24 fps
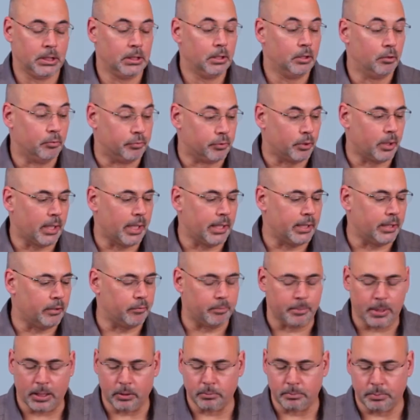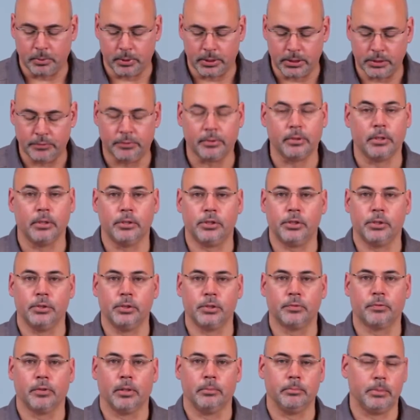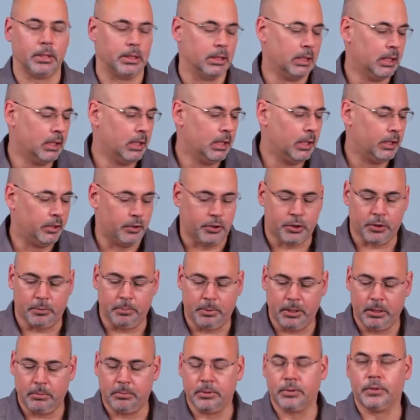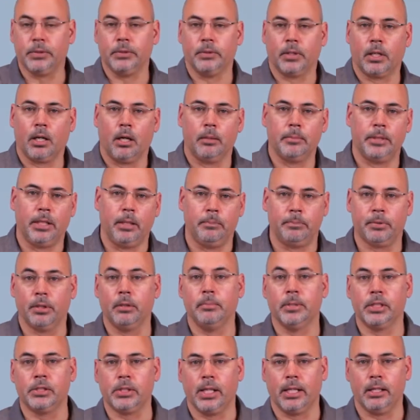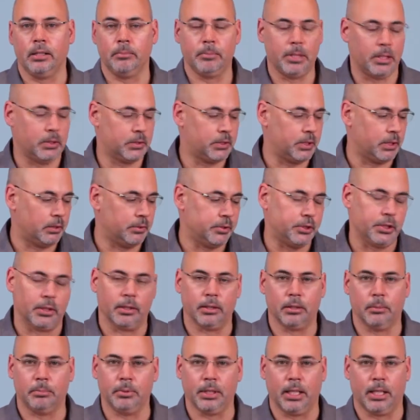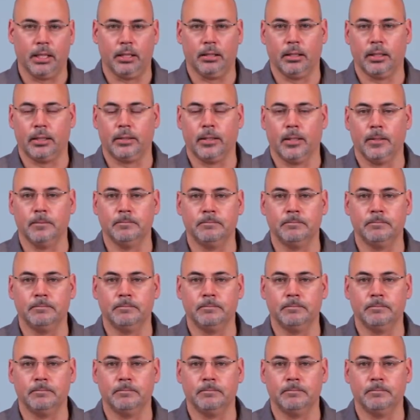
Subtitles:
variety of mount points for you to choose from. But you should be able to accommodate pretty much any mount solution on the planet like that.